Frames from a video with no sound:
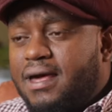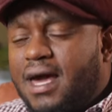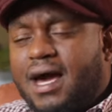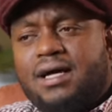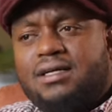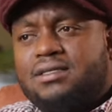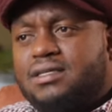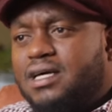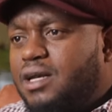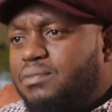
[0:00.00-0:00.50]

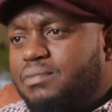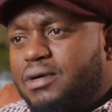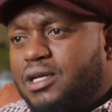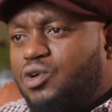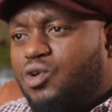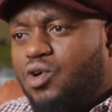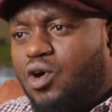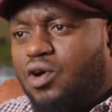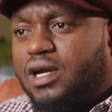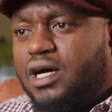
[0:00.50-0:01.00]
Yes, I'd
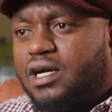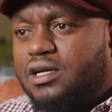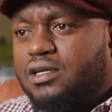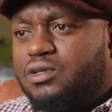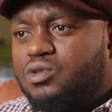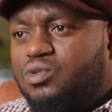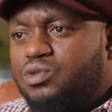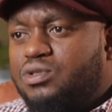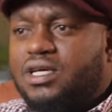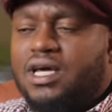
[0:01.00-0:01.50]
been
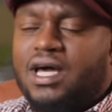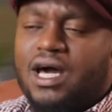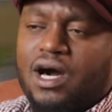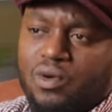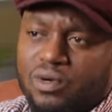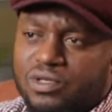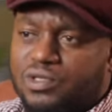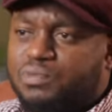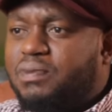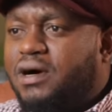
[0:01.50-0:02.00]
cornered to say
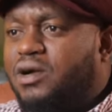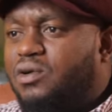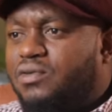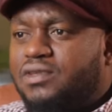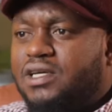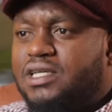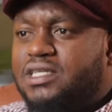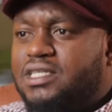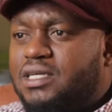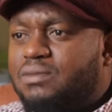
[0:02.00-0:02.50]
I was part
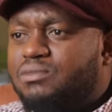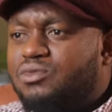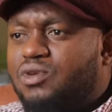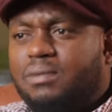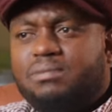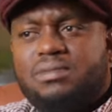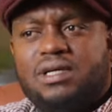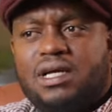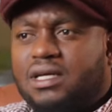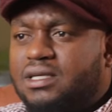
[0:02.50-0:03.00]
of the team. So
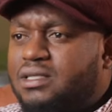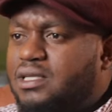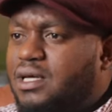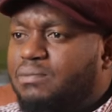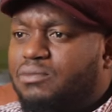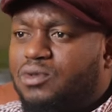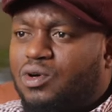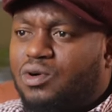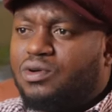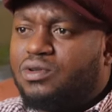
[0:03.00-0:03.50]
I'm telling
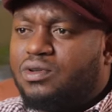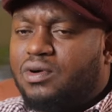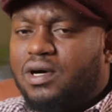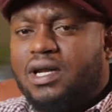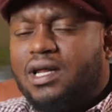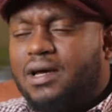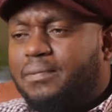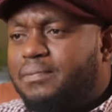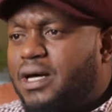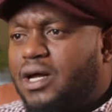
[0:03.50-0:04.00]
them, no.
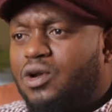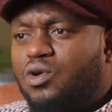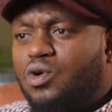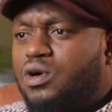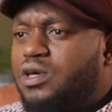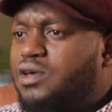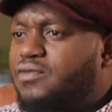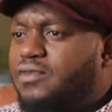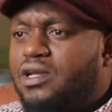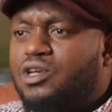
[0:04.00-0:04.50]

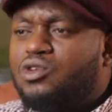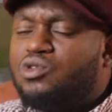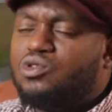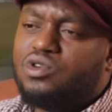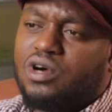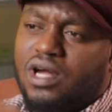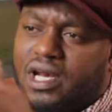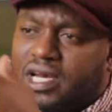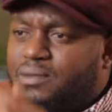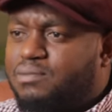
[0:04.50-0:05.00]
No, even you,
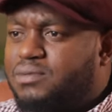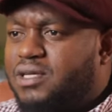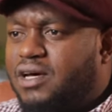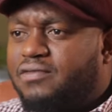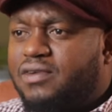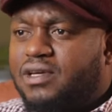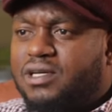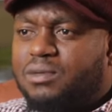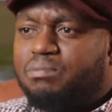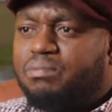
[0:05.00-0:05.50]
your lips
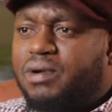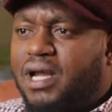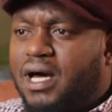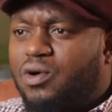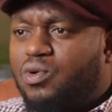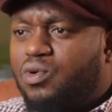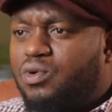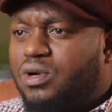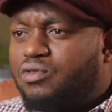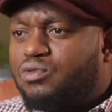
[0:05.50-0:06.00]
are very
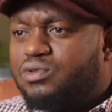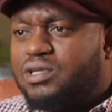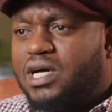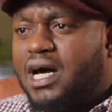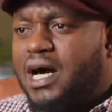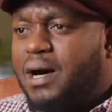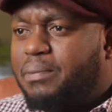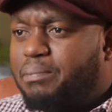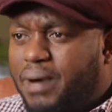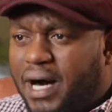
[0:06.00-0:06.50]
black. So
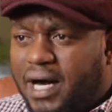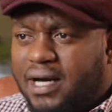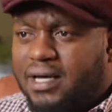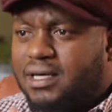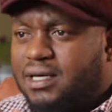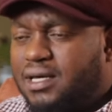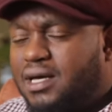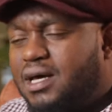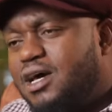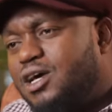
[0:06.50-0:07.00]

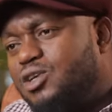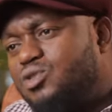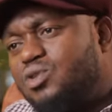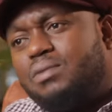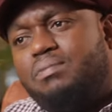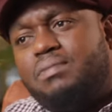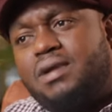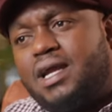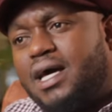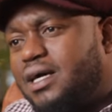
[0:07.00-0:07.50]

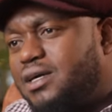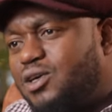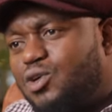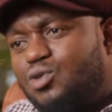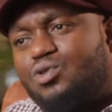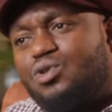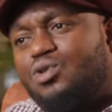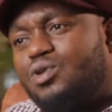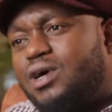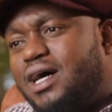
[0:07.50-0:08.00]
I'm like,
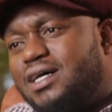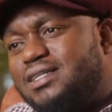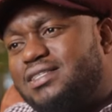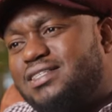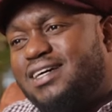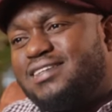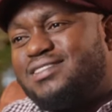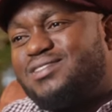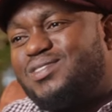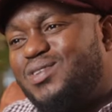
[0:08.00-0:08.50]
you know, you can't
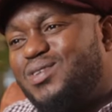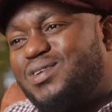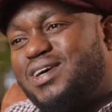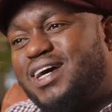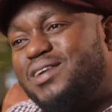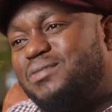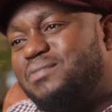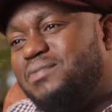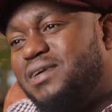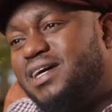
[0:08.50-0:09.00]
just look
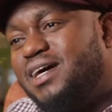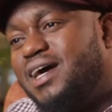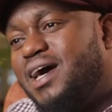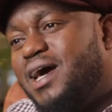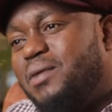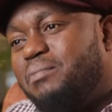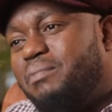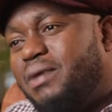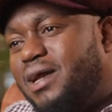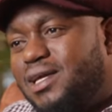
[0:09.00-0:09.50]
at me.
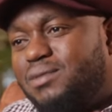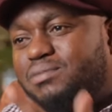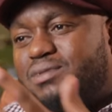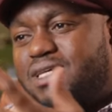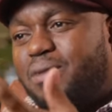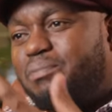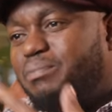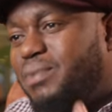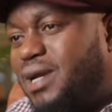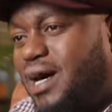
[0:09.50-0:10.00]
My
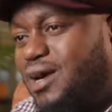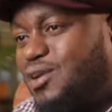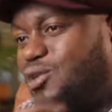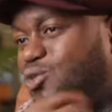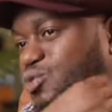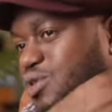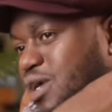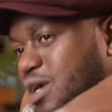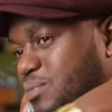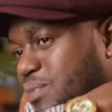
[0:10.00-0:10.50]
lips are black.
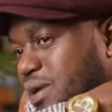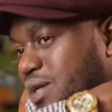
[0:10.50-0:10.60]
You